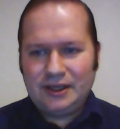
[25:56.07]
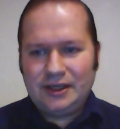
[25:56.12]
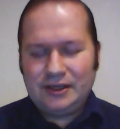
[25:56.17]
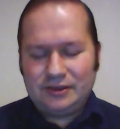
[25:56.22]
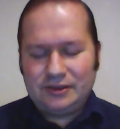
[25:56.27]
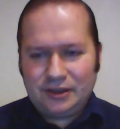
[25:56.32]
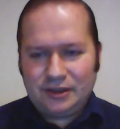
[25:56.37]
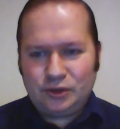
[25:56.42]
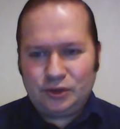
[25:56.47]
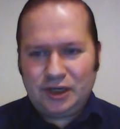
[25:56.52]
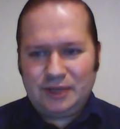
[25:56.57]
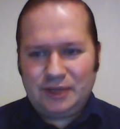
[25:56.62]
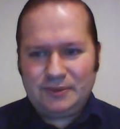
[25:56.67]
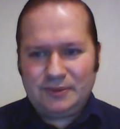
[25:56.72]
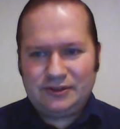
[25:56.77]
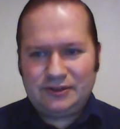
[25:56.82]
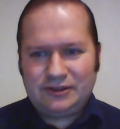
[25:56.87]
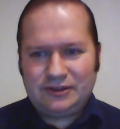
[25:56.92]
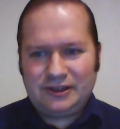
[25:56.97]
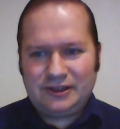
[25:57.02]
The
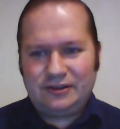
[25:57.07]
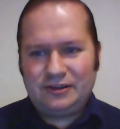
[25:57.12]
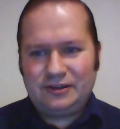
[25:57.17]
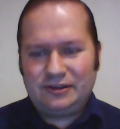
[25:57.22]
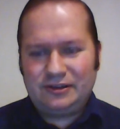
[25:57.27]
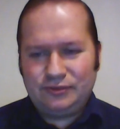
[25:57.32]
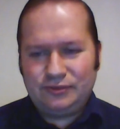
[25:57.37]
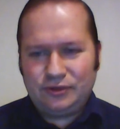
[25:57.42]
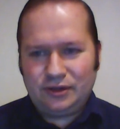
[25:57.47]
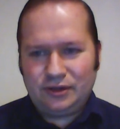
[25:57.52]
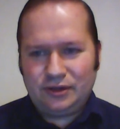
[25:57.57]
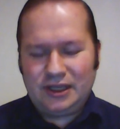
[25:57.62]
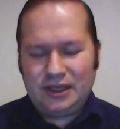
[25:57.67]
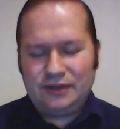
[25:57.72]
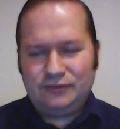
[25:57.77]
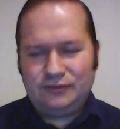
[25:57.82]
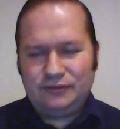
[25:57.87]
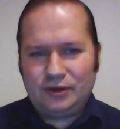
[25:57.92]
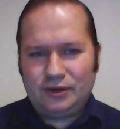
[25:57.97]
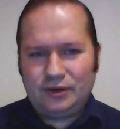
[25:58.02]
agreement says that
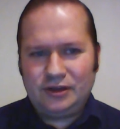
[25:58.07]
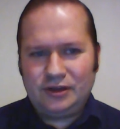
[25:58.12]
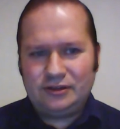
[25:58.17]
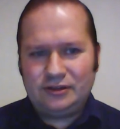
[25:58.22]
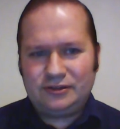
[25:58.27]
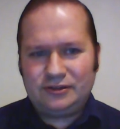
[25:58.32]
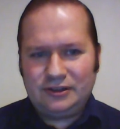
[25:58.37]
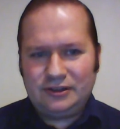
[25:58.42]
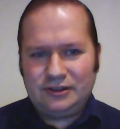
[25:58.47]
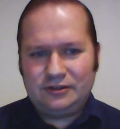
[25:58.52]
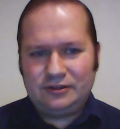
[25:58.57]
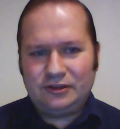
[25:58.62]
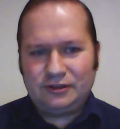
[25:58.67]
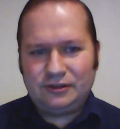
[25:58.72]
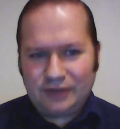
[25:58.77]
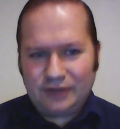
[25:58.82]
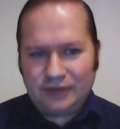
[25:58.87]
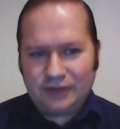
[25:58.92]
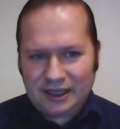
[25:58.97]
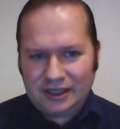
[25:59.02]
if you are a citizen
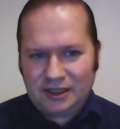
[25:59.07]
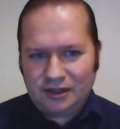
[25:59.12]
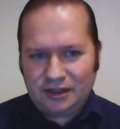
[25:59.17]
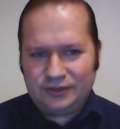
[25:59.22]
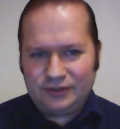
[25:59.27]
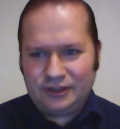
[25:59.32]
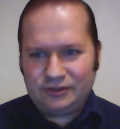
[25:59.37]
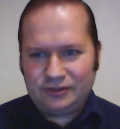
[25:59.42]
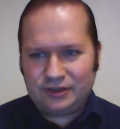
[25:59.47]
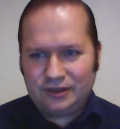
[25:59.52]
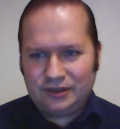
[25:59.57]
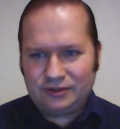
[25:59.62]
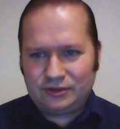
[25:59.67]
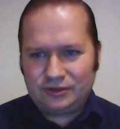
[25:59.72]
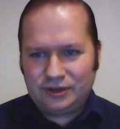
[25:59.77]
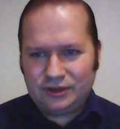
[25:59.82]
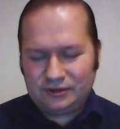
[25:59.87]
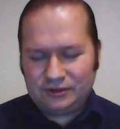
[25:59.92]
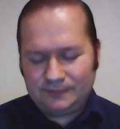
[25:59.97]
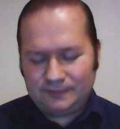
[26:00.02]
of any of these
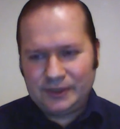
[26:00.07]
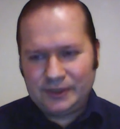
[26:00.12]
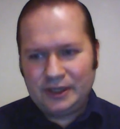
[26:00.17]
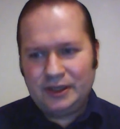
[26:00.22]
countries,